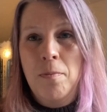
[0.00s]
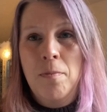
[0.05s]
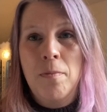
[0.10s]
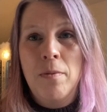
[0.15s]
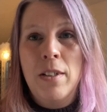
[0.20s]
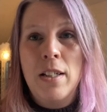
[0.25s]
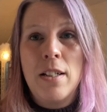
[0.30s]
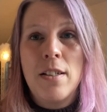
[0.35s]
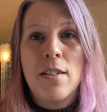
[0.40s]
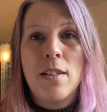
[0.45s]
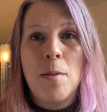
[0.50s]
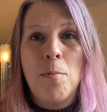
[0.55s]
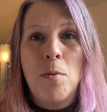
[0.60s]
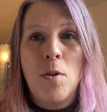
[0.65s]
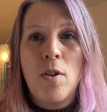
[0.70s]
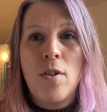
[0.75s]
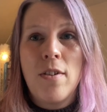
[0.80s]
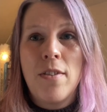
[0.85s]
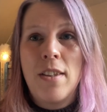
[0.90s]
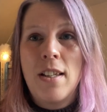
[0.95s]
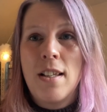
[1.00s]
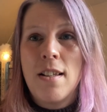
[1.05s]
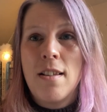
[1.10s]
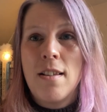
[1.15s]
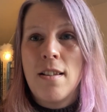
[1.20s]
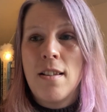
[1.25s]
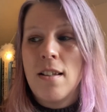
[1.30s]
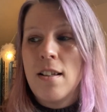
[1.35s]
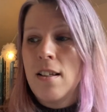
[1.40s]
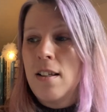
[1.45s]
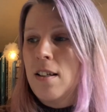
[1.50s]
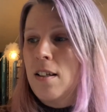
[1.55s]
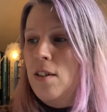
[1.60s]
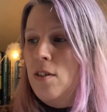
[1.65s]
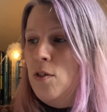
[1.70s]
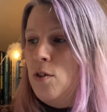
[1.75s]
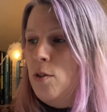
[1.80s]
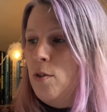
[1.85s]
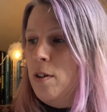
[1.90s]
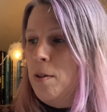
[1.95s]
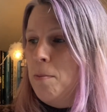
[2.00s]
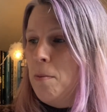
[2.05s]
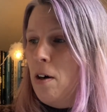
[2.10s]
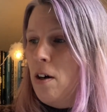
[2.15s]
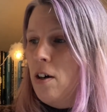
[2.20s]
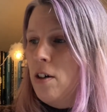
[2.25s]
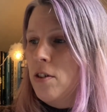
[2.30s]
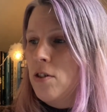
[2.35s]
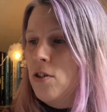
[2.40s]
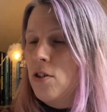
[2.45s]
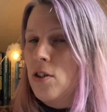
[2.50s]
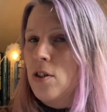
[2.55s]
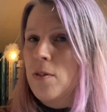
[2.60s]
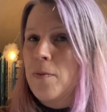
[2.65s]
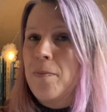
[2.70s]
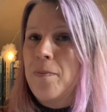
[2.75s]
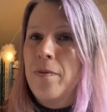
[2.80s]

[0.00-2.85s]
knit some more on this during March.